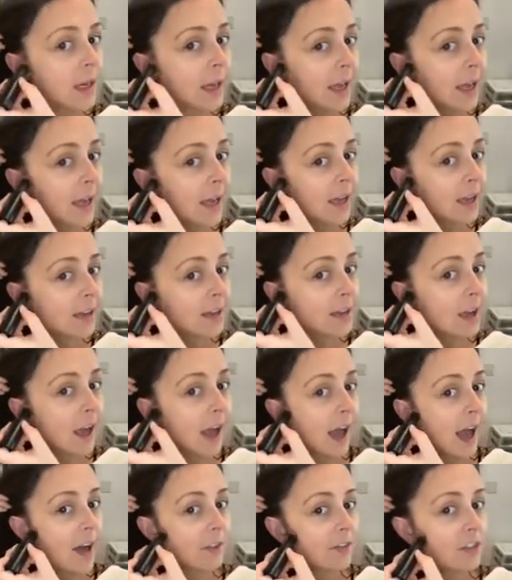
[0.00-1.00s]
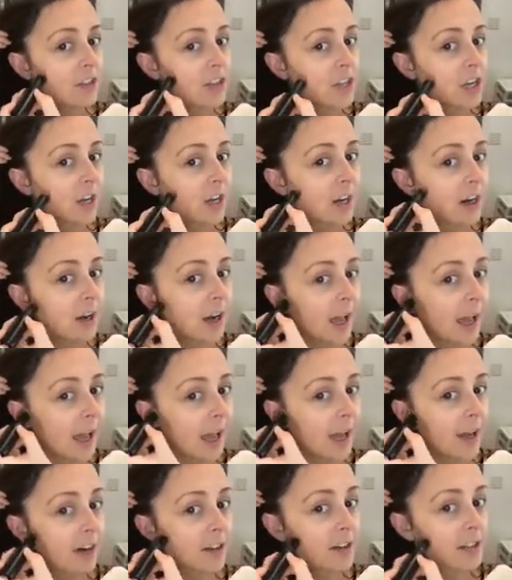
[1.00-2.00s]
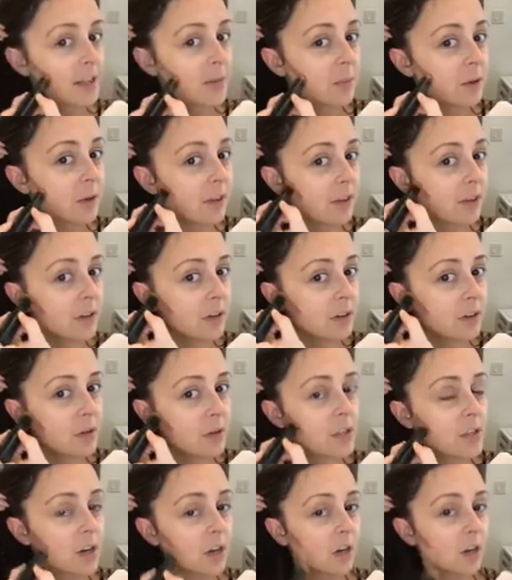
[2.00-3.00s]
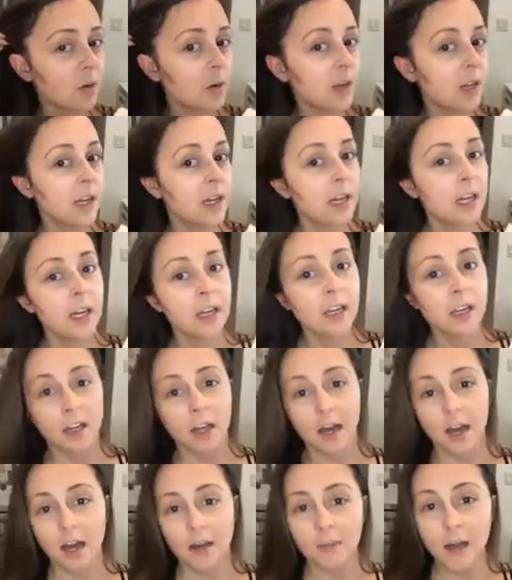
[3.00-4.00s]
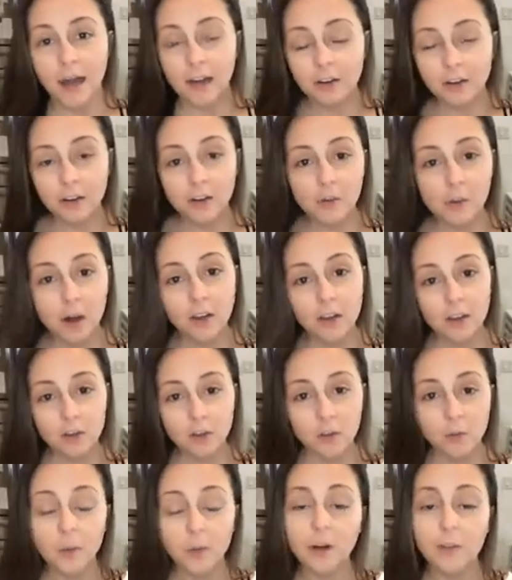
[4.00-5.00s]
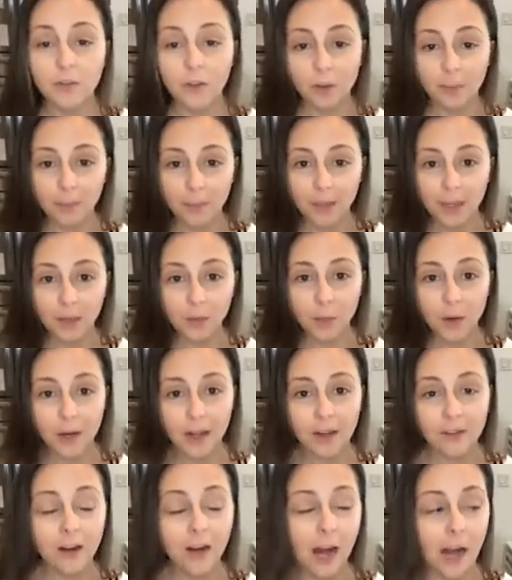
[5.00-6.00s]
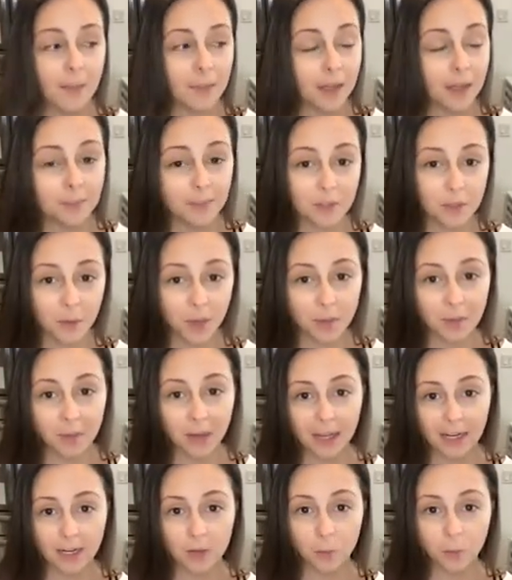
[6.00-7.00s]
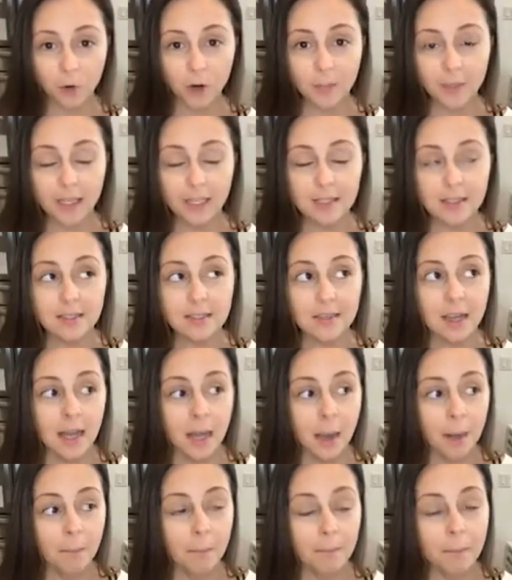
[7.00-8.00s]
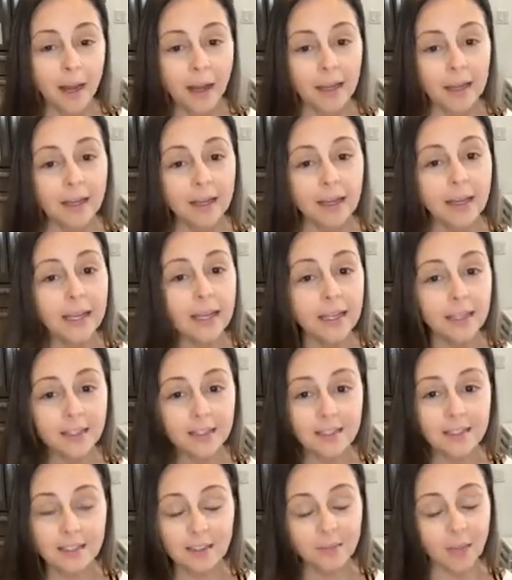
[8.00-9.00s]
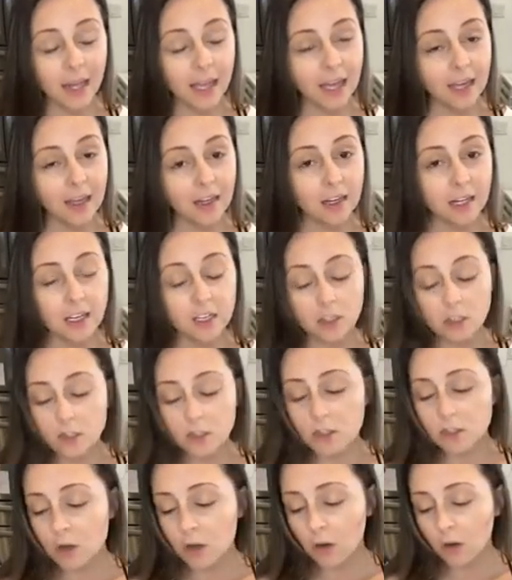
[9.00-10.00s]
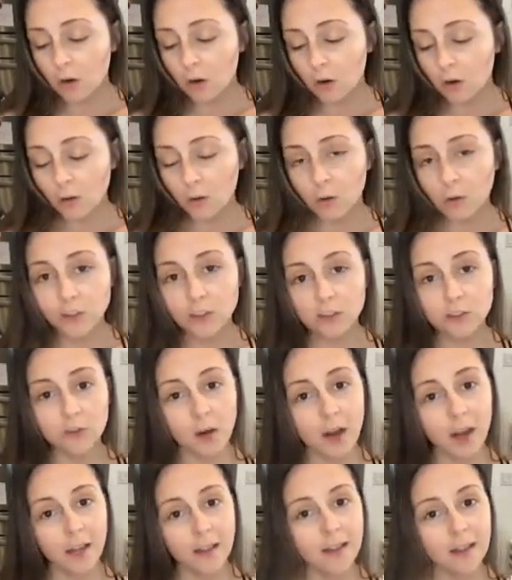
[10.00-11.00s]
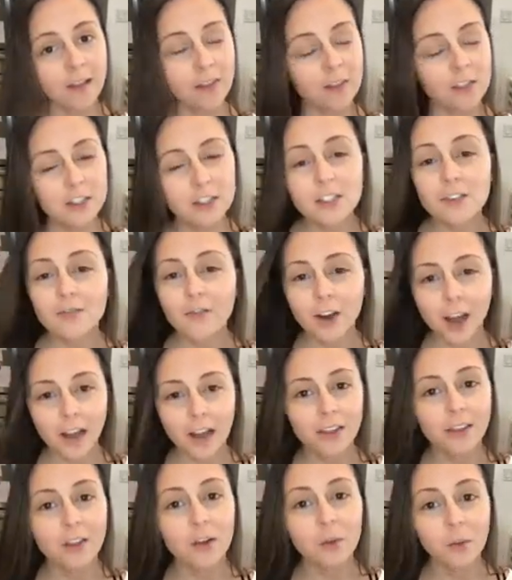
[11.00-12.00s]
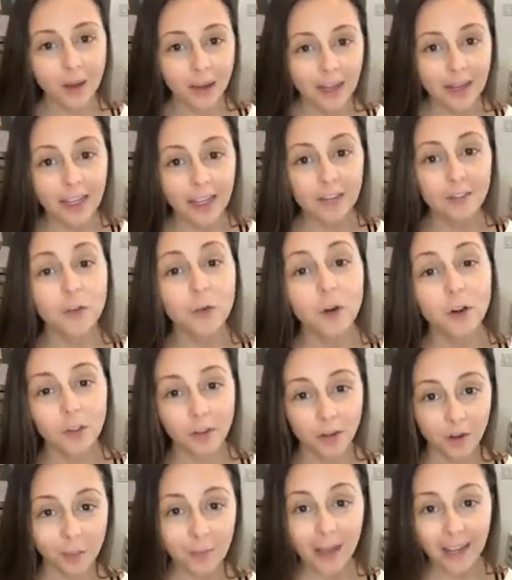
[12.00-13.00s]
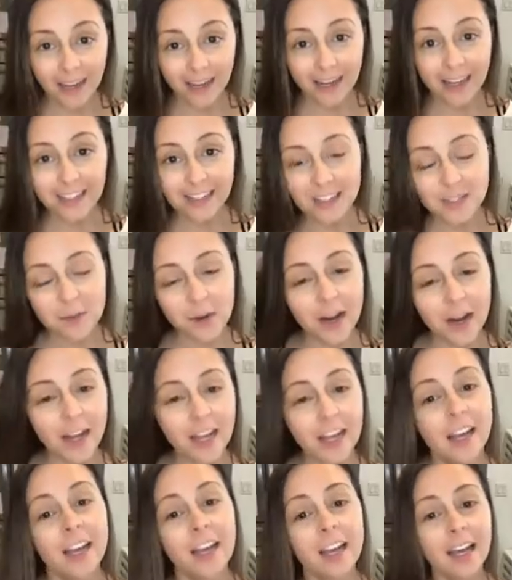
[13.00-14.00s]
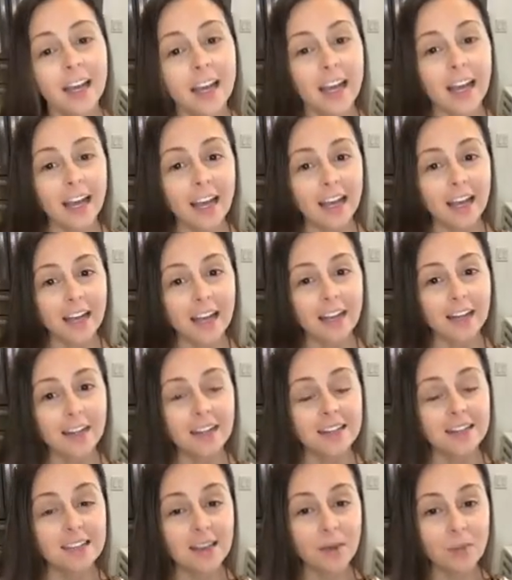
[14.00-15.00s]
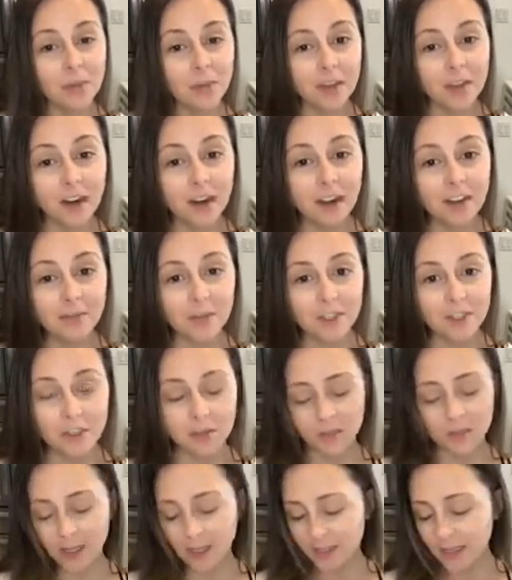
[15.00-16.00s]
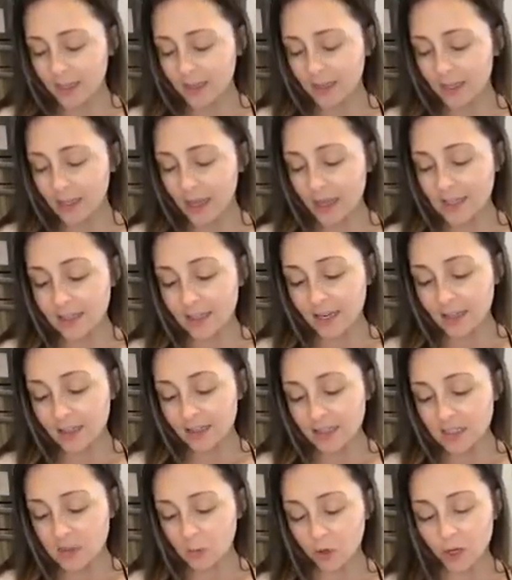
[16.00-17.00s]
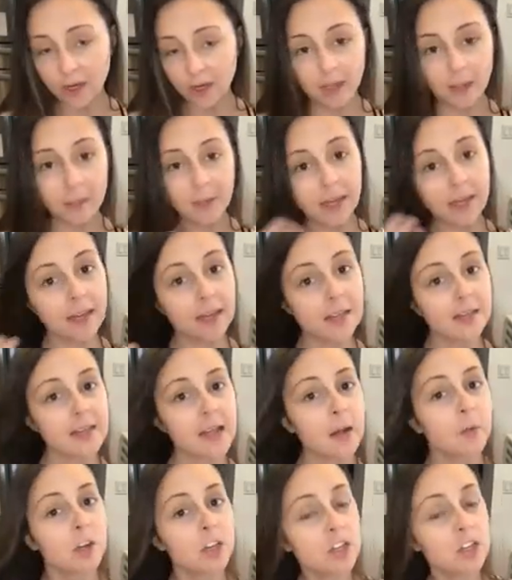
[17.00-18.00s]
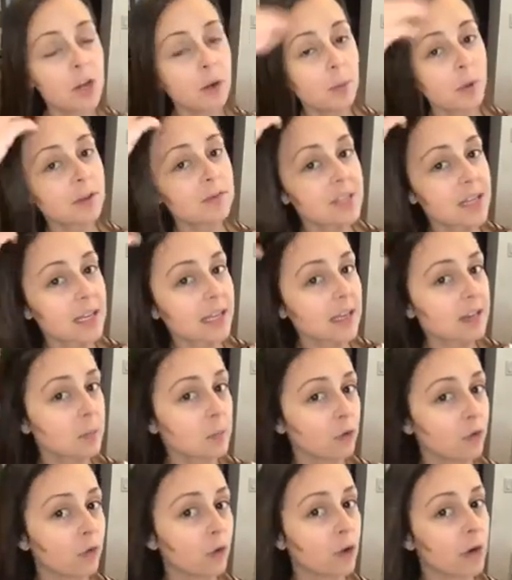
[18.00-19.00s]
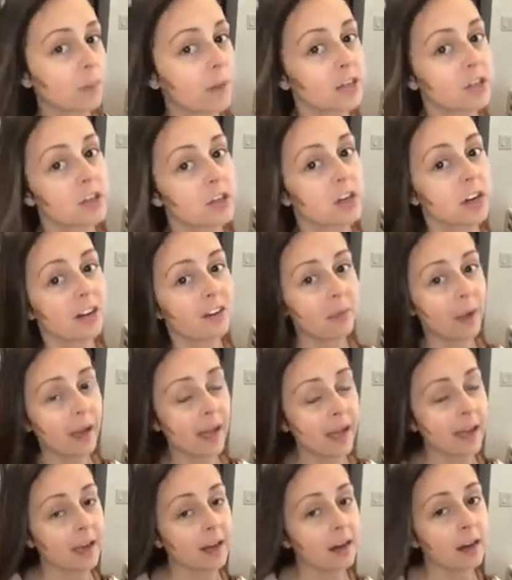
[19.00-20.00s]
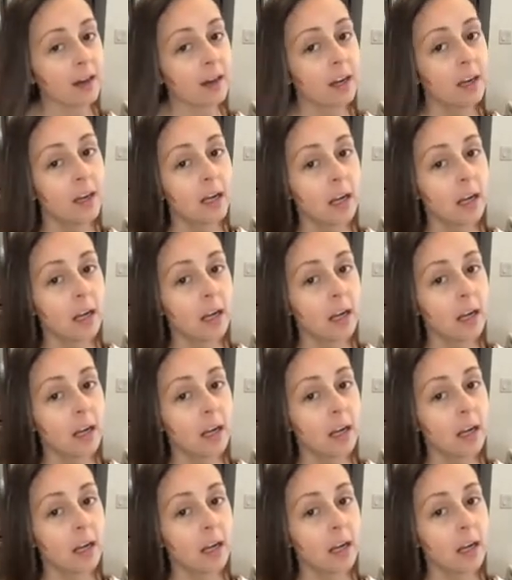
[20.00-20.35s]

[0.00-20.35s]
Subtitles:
And I have to share a hair tip with you. So I don't know about you, but for me, whenever I'm in between my hair appointments, my ends of my hair get so dry. Like, they're just fried. They're ready for their maintenance, right? And something that I've been doing lately, I did it this morning because I wish I would have taken a before picture of my hair.